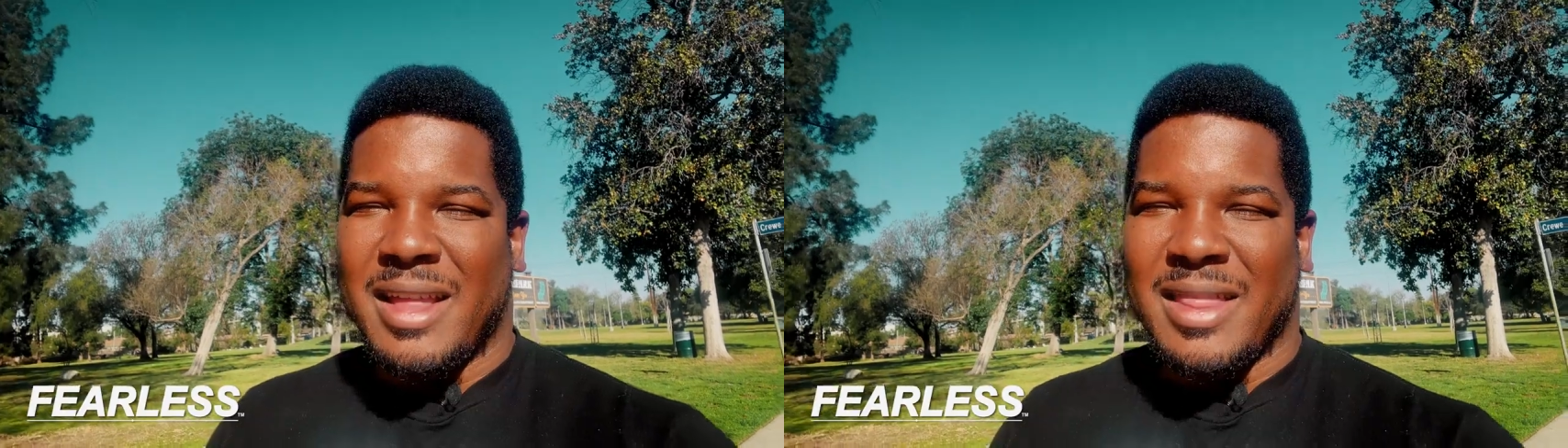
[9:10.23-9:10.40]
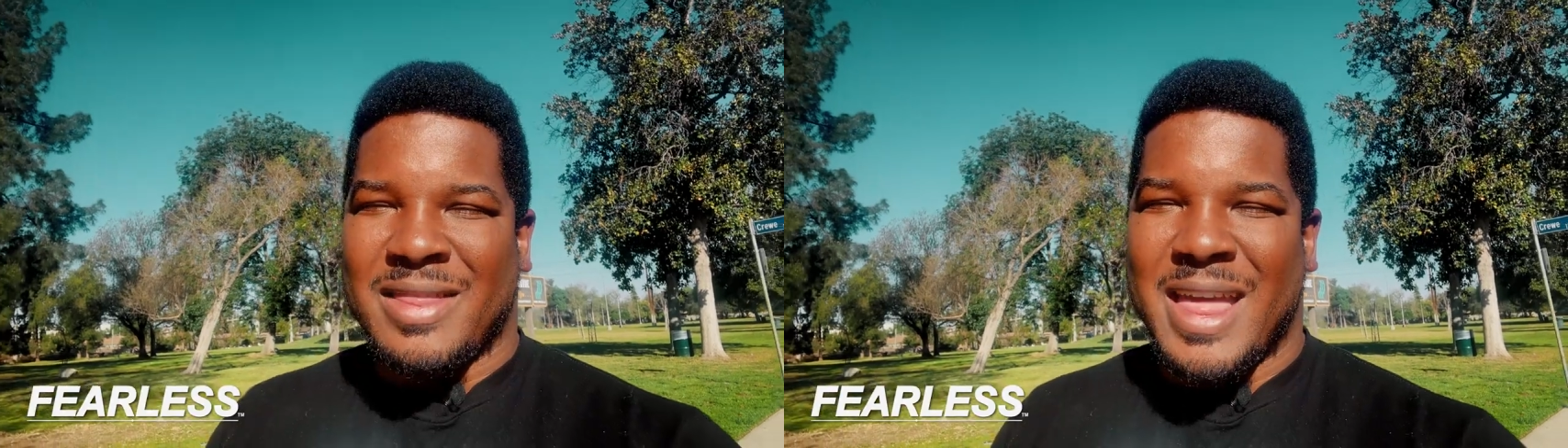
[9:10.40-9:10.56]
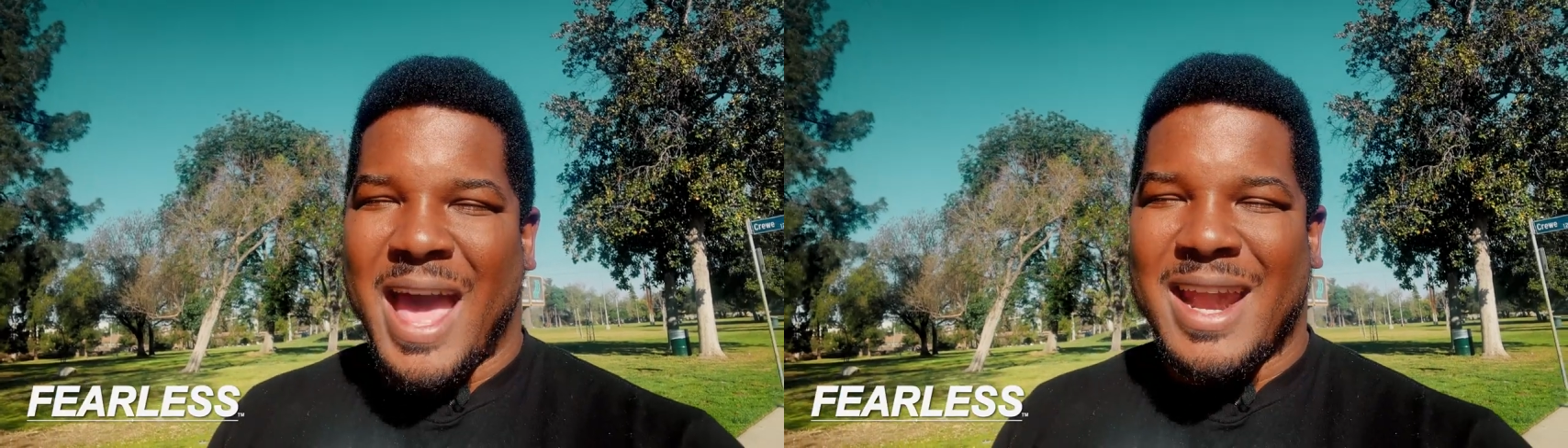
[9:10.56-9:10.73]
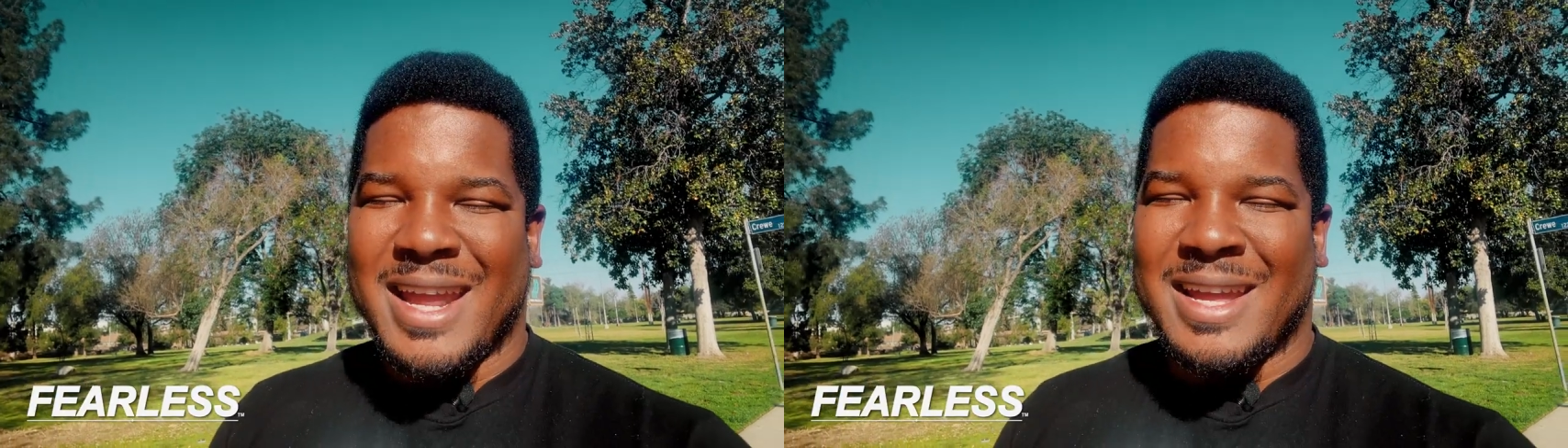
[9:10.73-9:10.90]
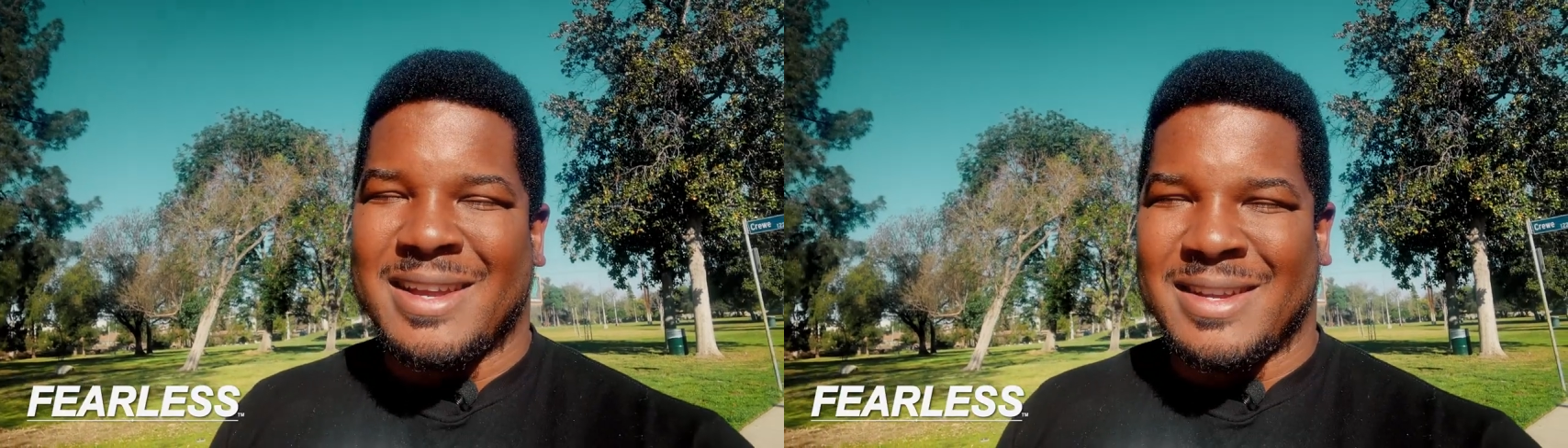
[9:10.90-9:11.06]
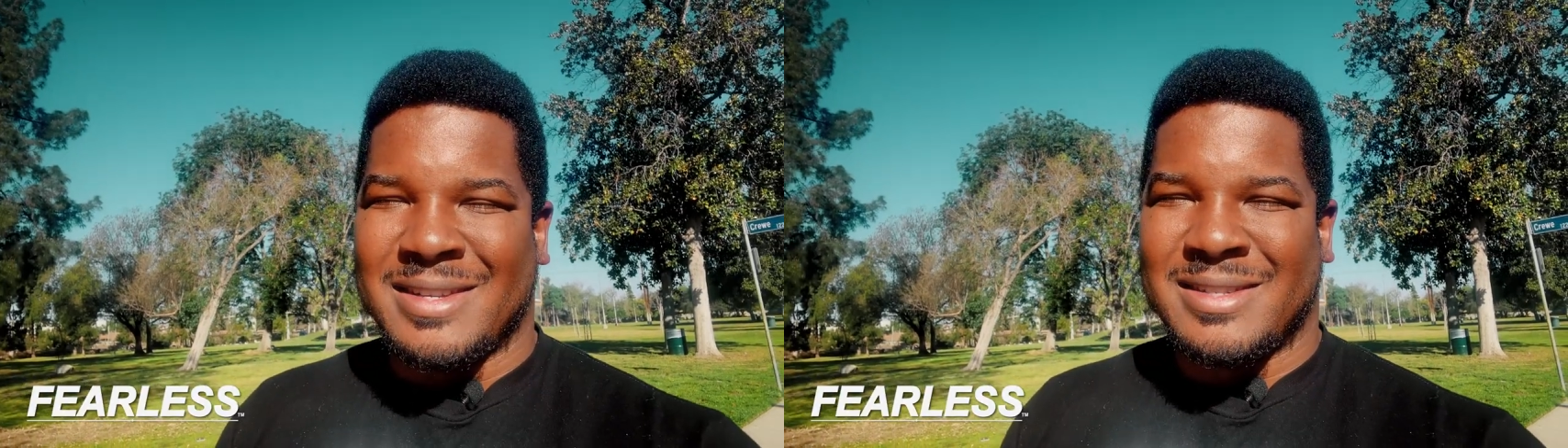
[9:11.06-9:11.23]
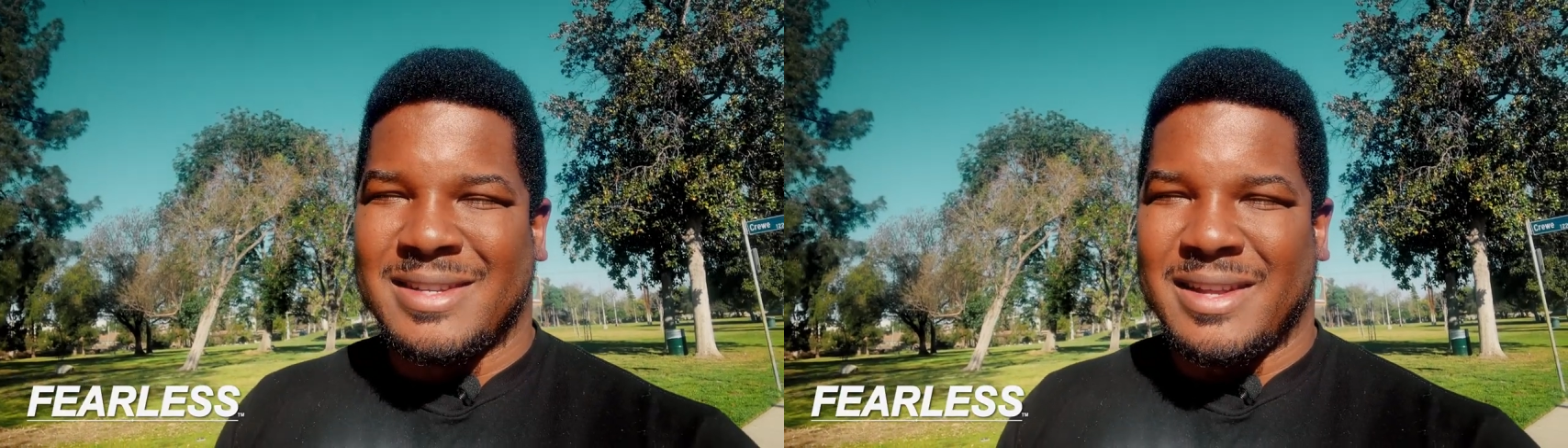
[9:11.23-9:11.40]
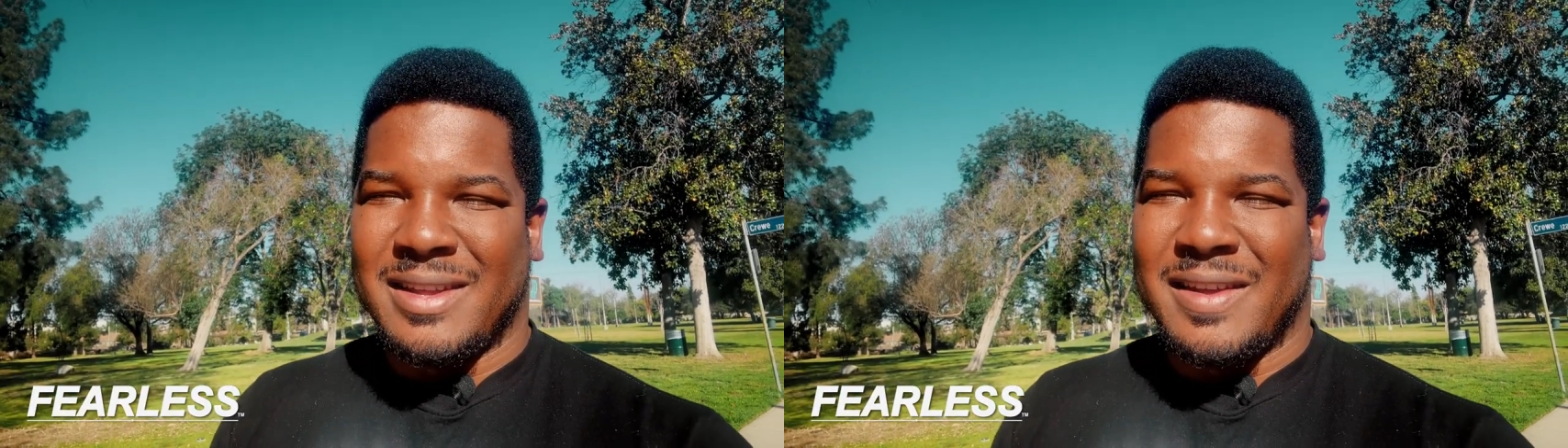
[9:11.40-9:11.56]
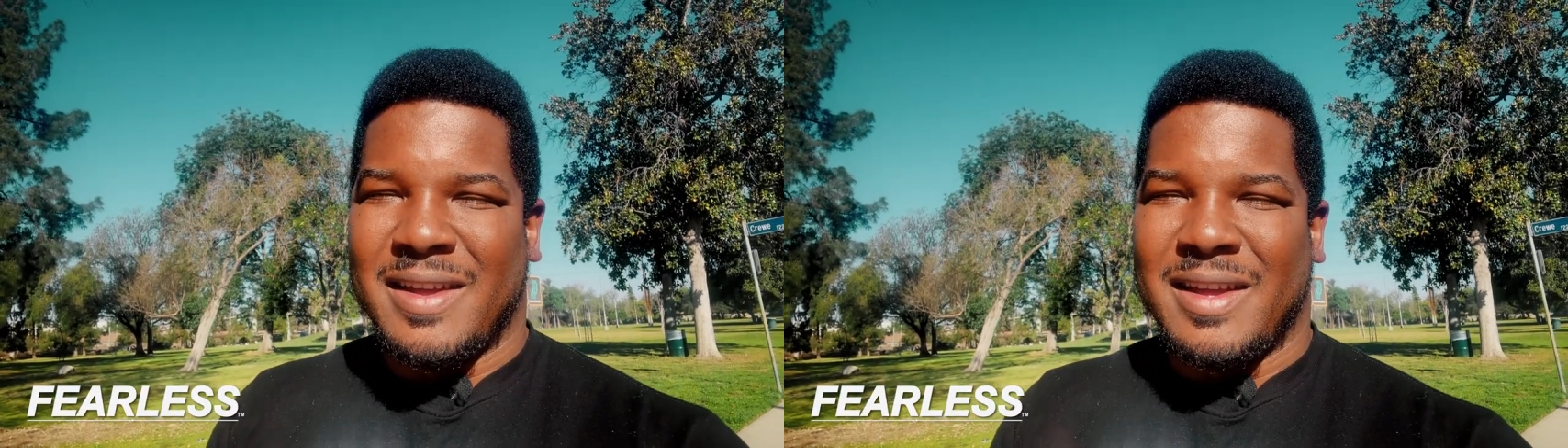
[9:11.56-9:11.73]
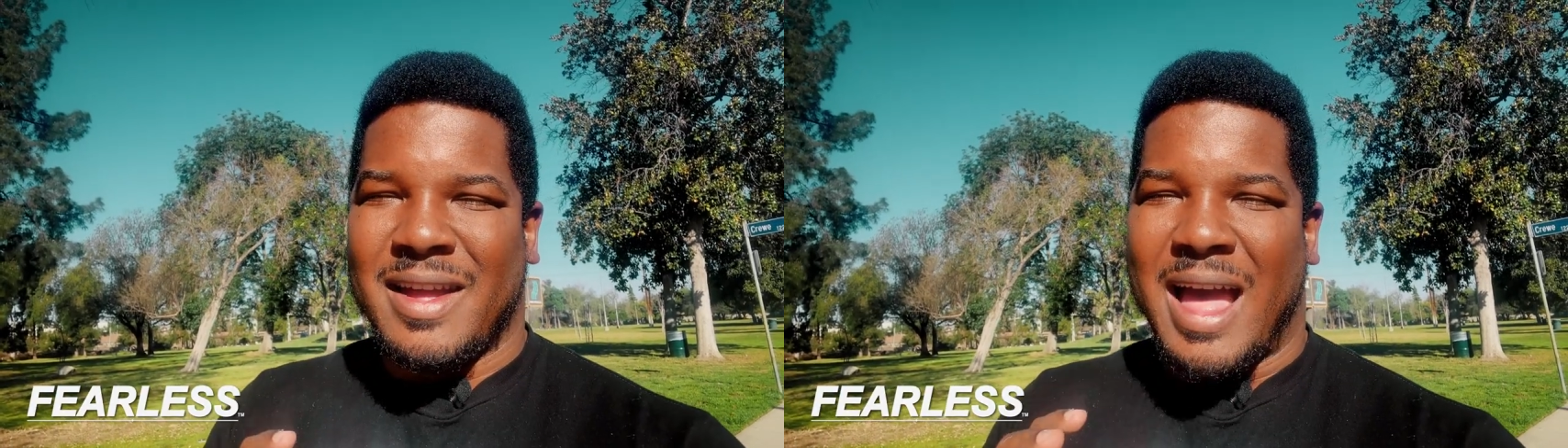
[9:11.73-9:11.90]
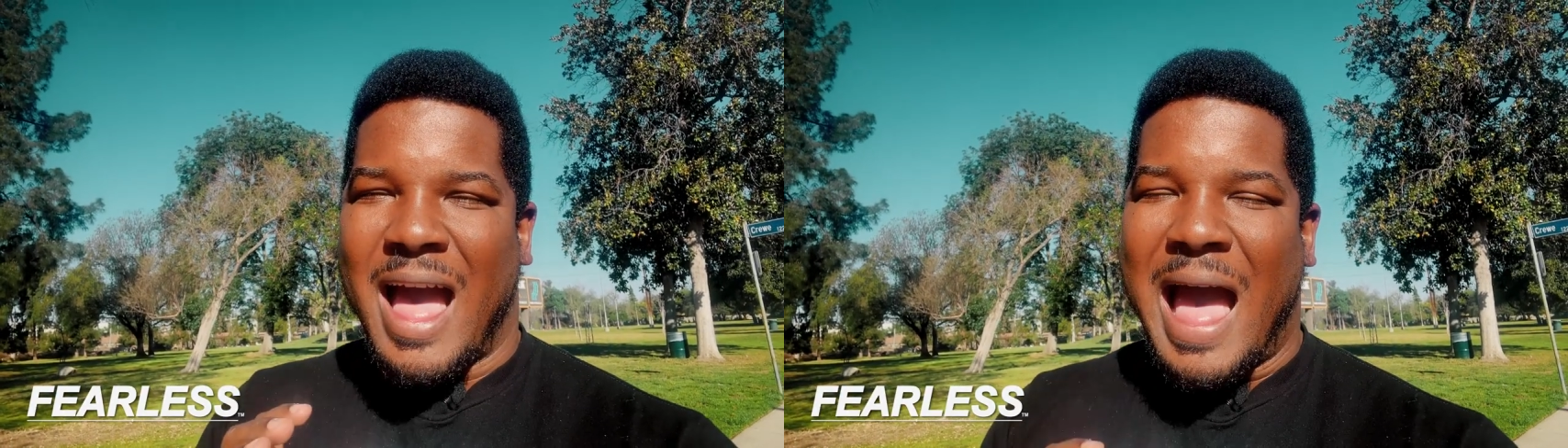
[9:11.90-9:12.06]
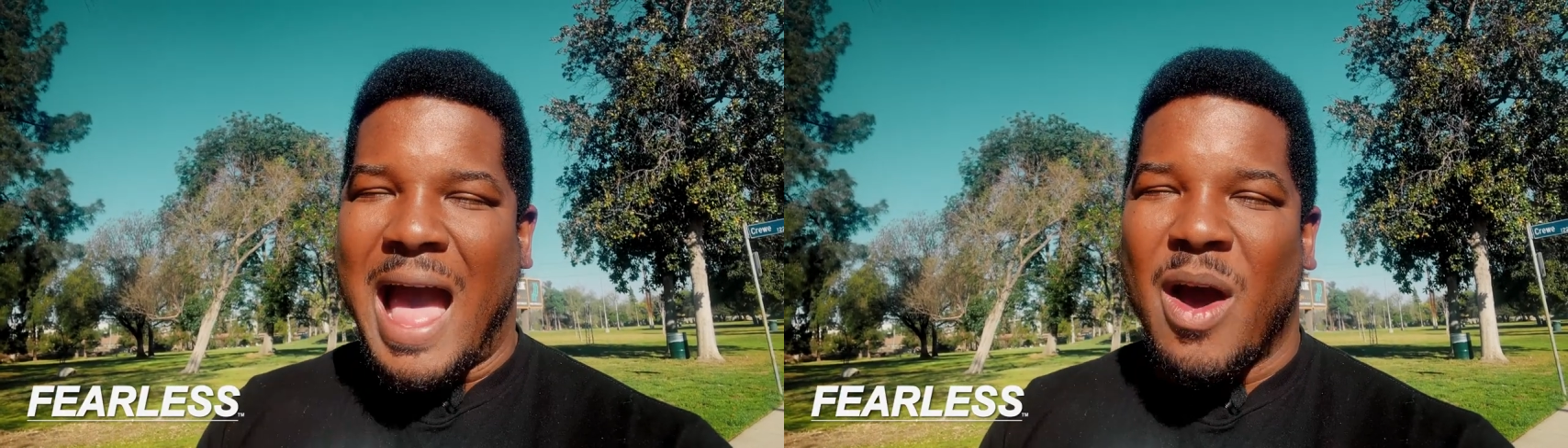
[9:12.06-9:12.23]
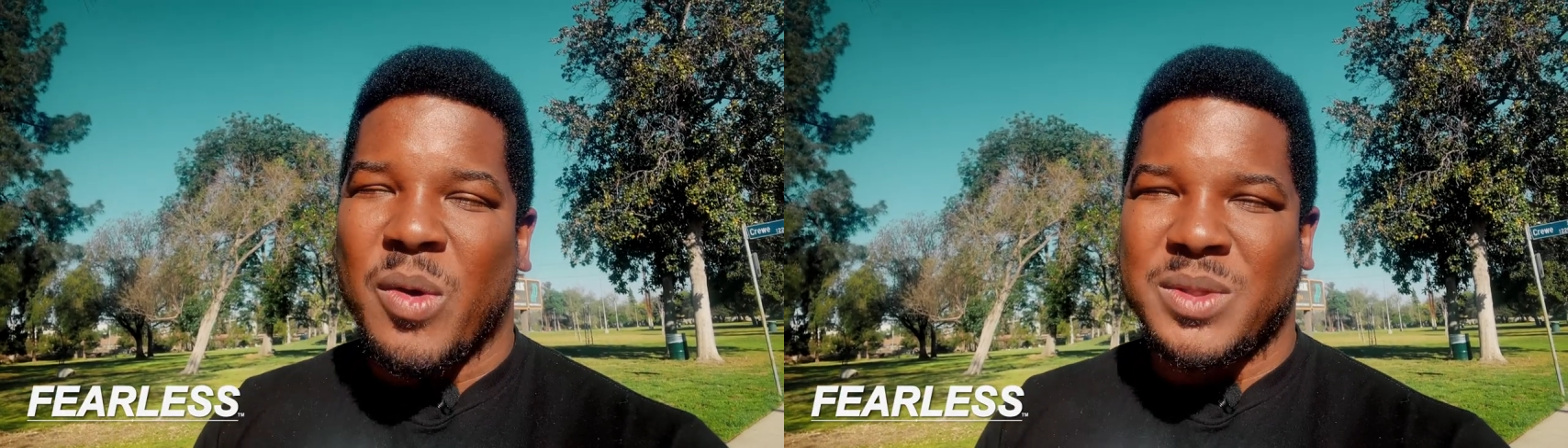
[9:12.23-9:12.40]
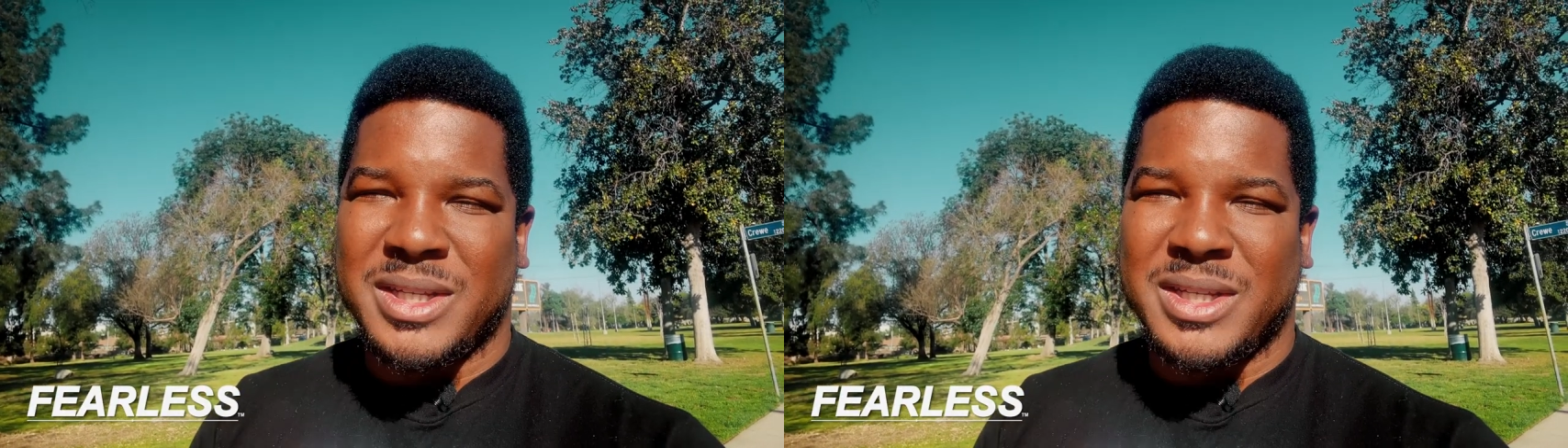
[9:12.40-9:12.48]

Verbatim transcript: That is how